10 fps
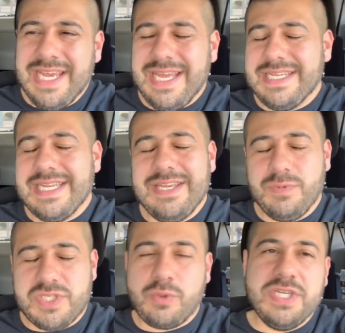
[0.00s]
And it
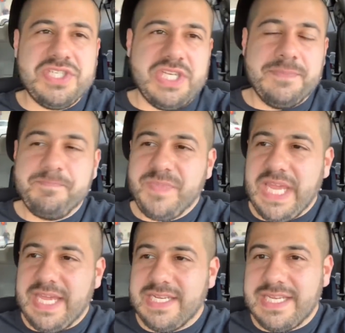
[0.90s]
was cringy.
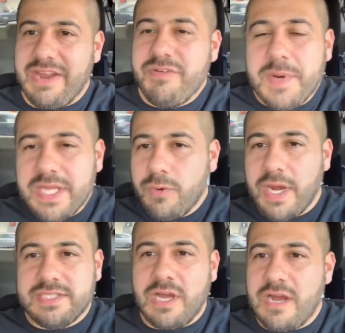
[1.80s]
And everybody who
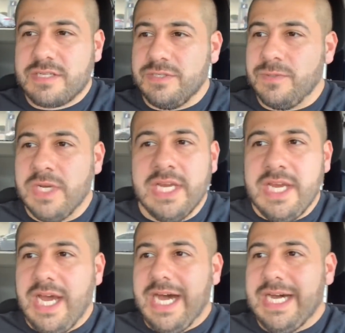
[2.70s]
I talked to
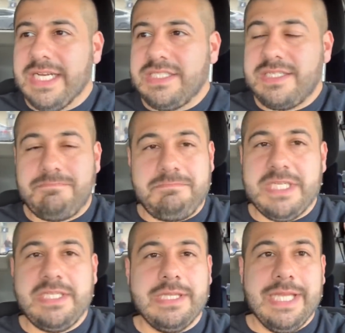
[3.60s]
uh, just
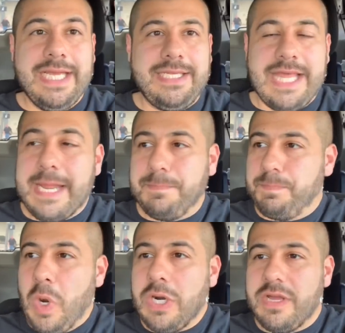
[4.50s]
doesn't like that
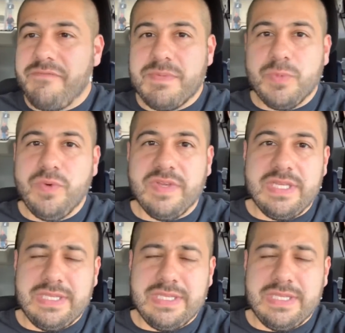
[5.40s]
part of the movie.